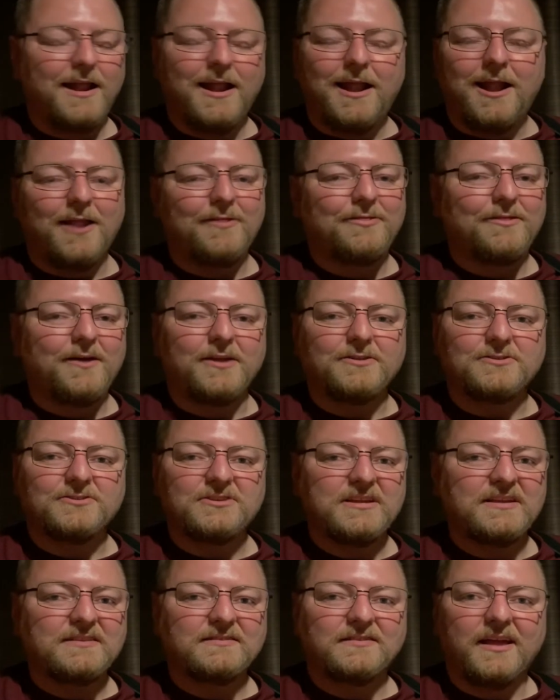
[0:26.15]
I thought,
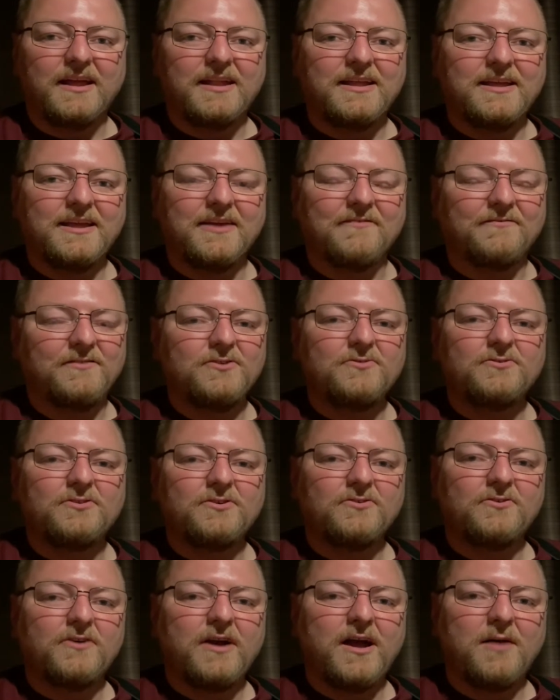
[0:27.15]
geez, lady, if you
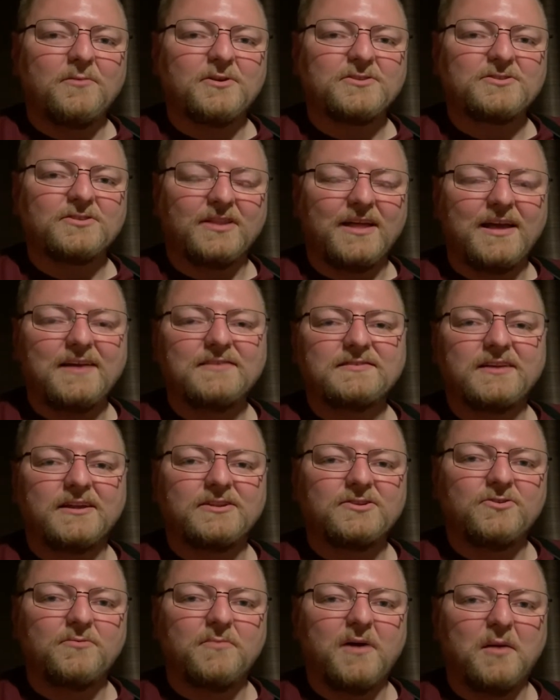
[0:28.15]
knew how much less I
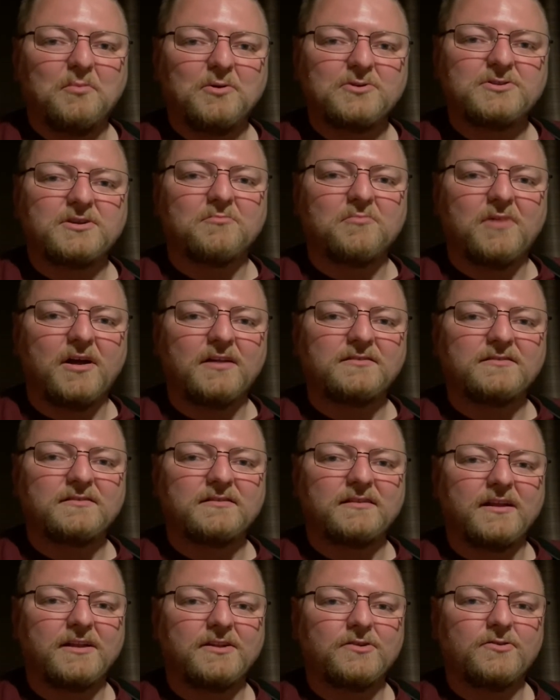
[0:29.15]
knew about pushing buttons
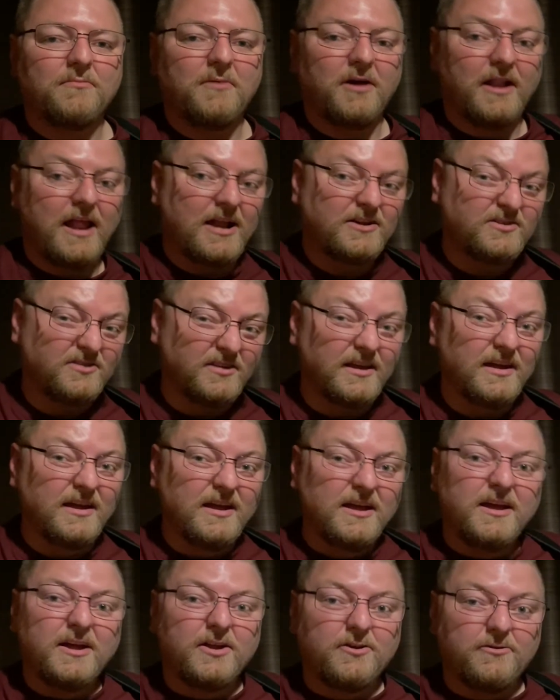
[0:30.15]
than I do about actually
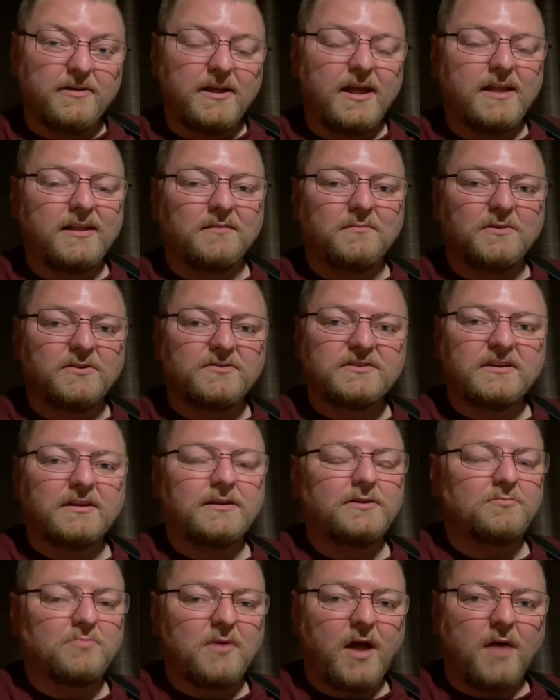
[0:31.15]
creating music,
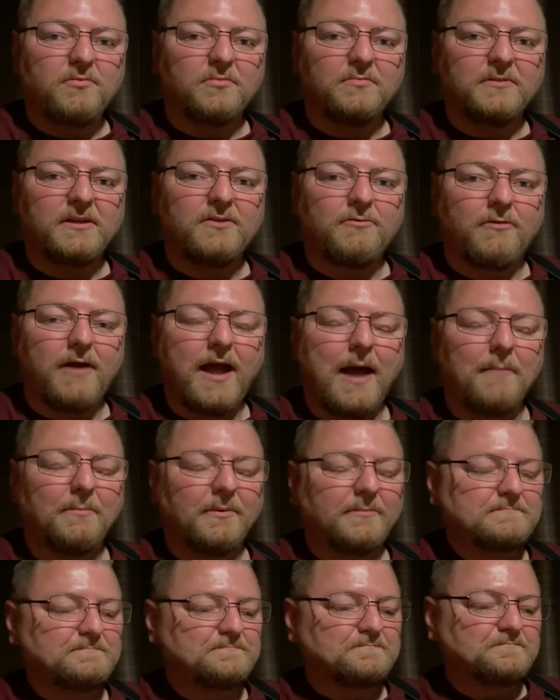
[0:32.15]
you would probably
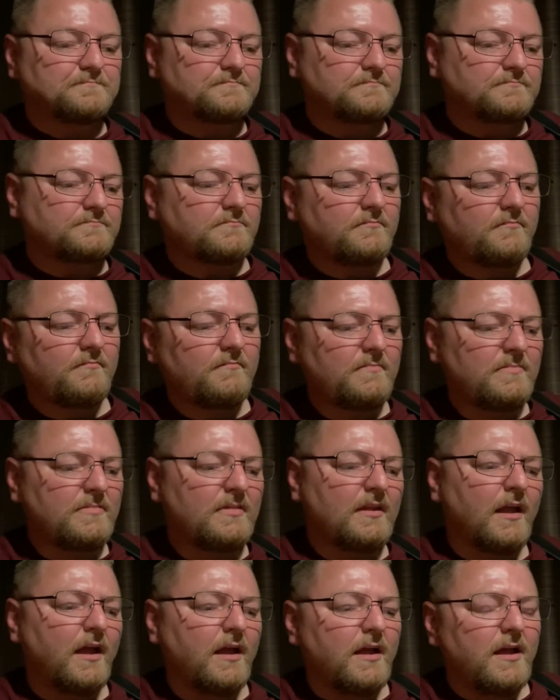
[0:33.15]
crap.
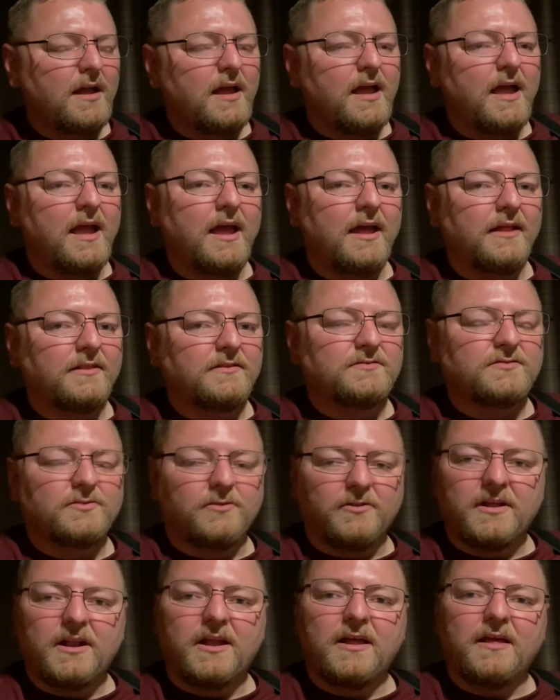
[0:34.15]
And so
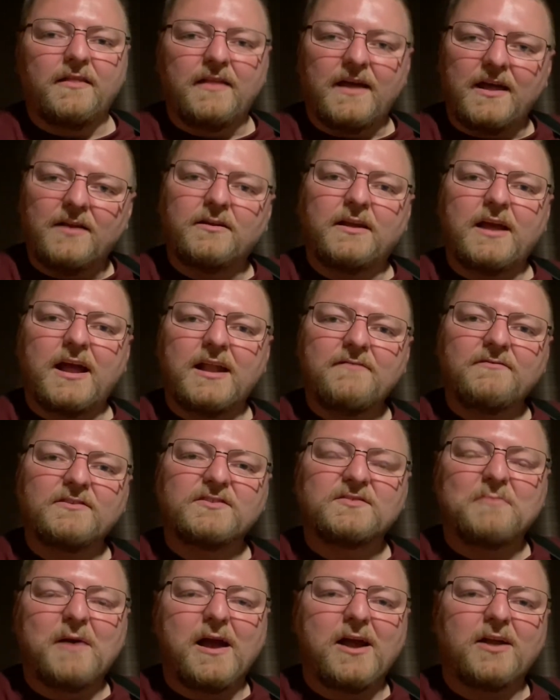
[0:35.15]
then I, that kind of
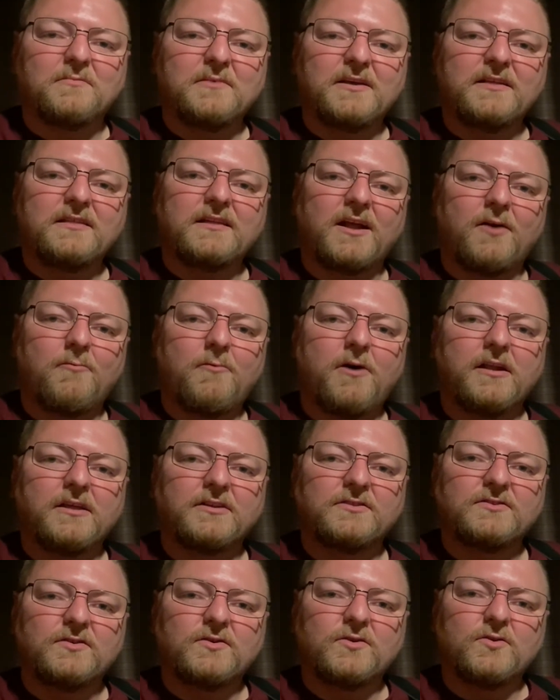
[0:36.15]
inspired me that I
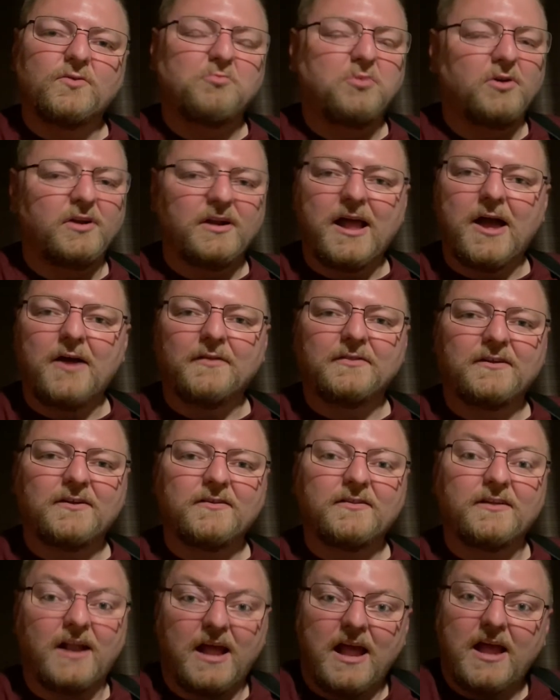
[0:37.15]
wanted to put it out there
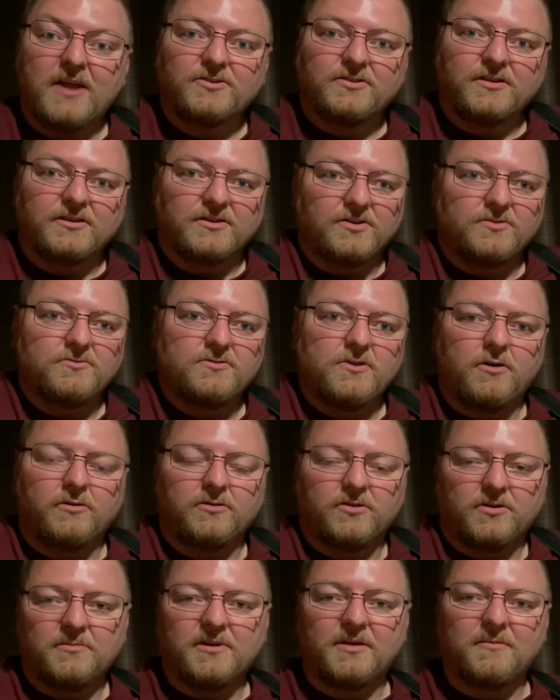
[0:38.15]
that I actually do know a
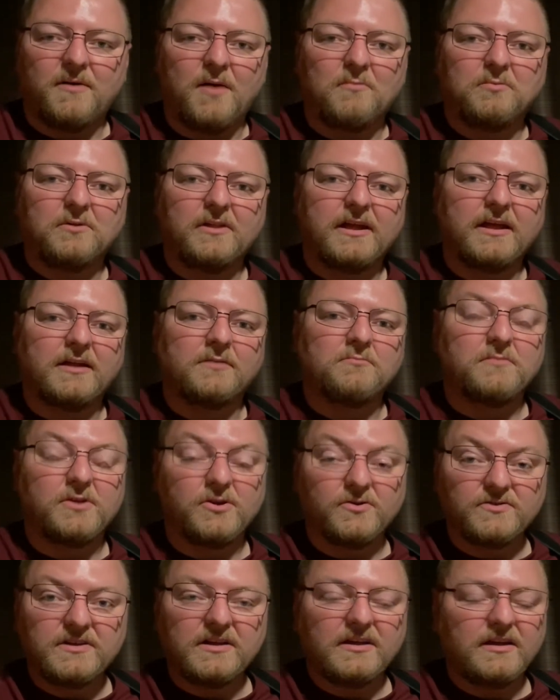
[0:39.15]
little bit about playing
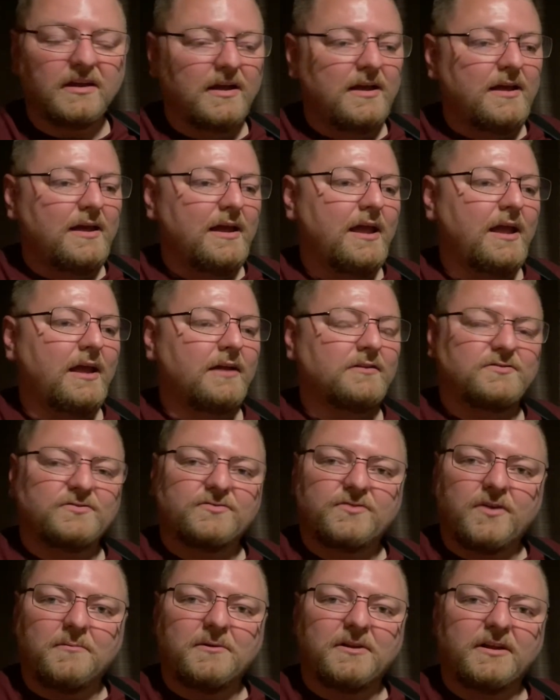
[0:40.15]
music and
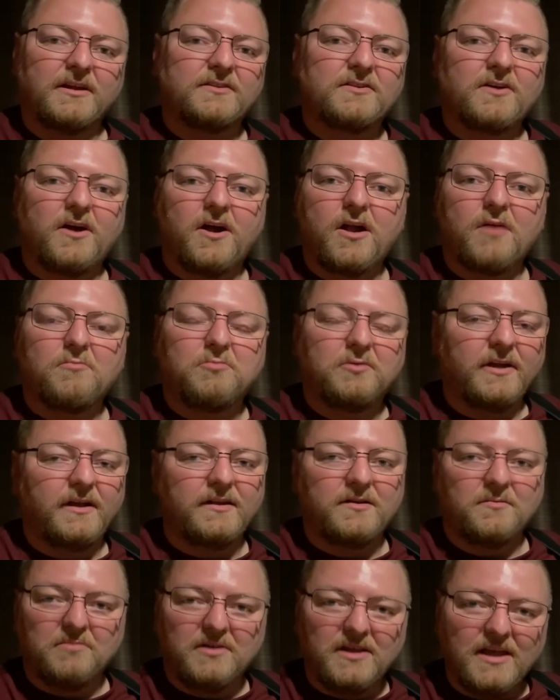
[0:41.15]
strumming a guitar, playing
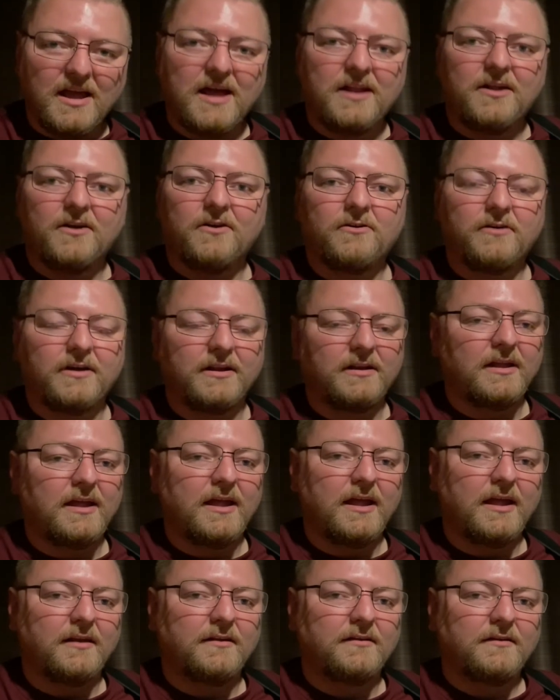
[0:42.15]
the piano, and,
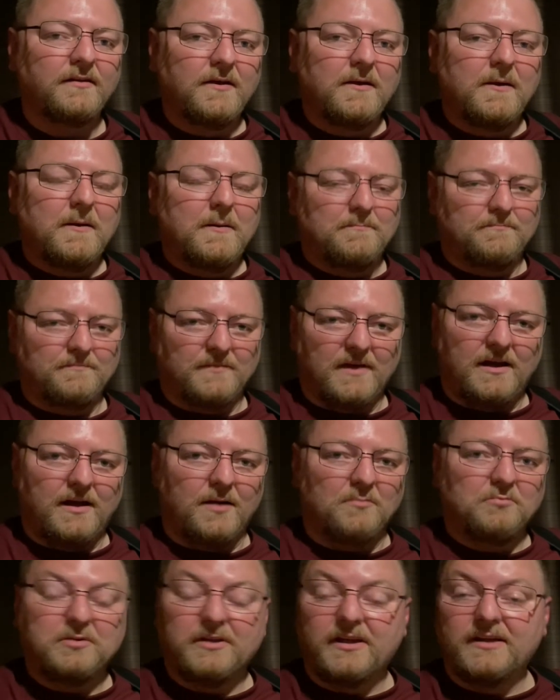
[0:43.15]
and
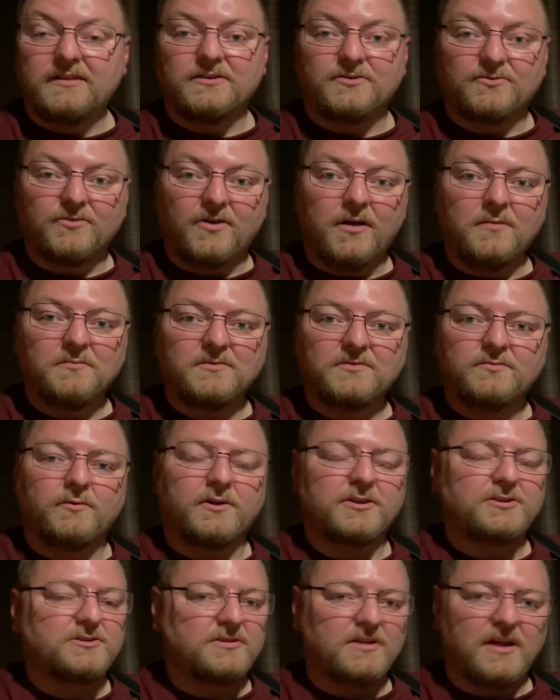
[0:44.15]
uh, playing the drums,
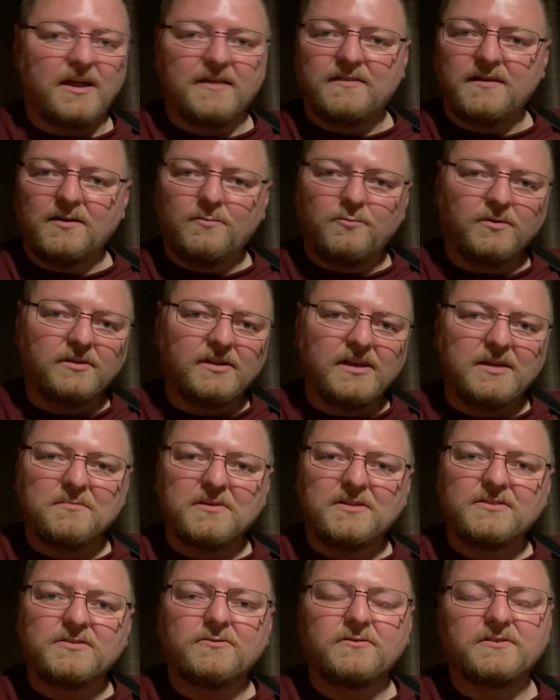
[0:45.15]
which I think will lead
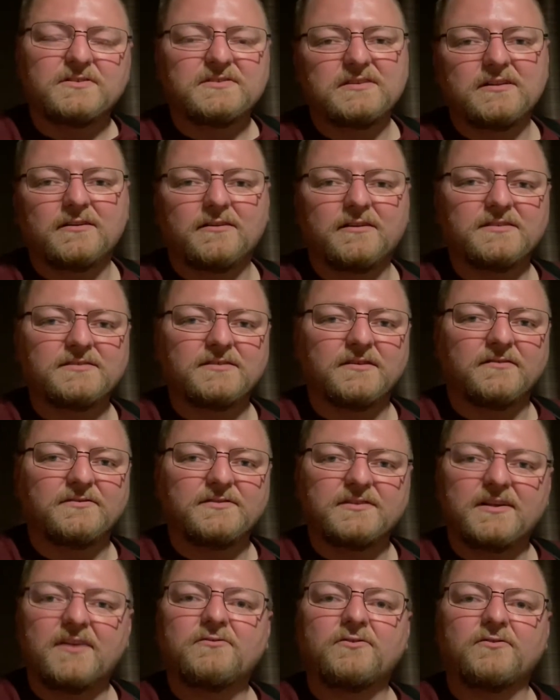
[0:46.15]
me to a series of
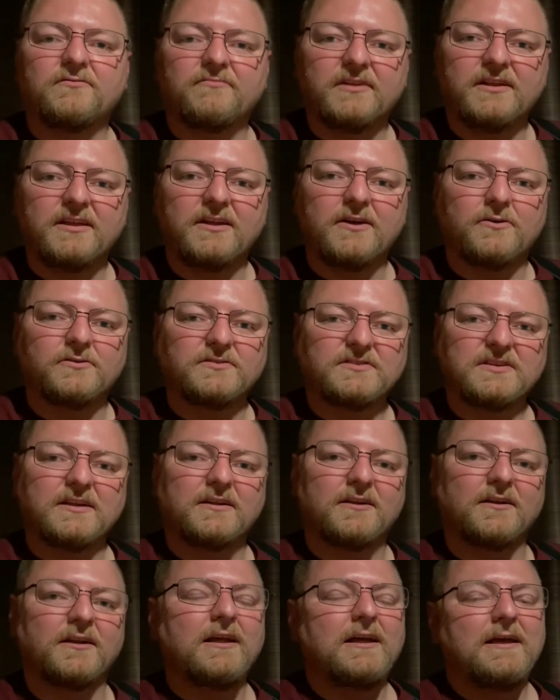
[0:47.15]
several videos
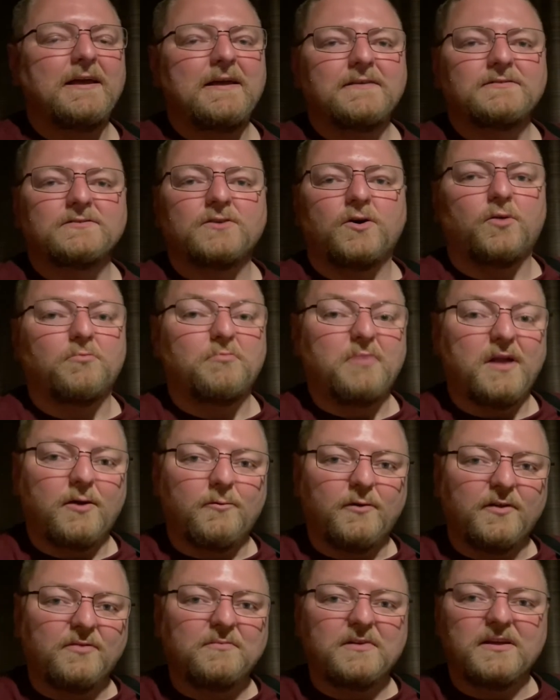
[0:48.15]
here. So bear
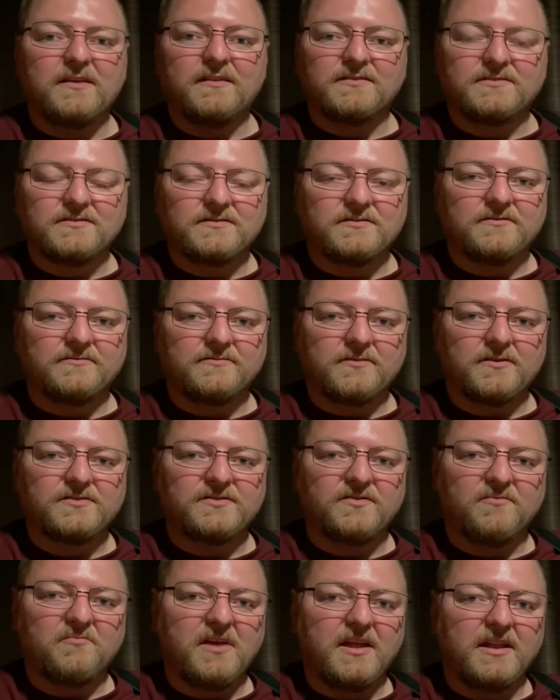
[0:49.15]
with me, this is the first
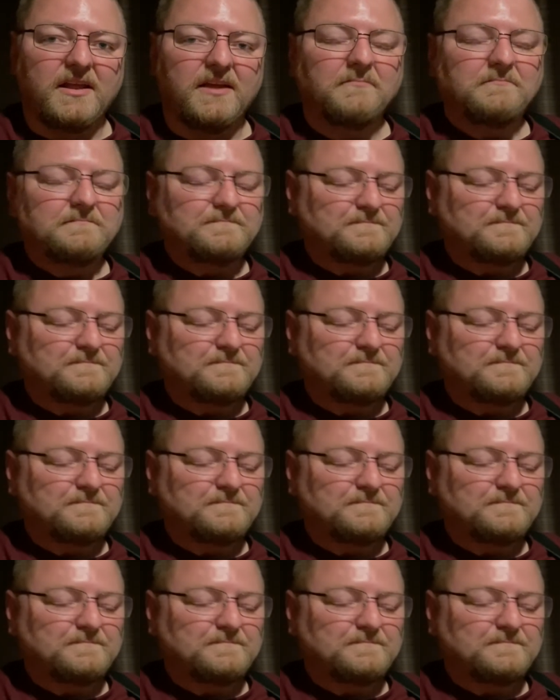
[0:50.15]
of many.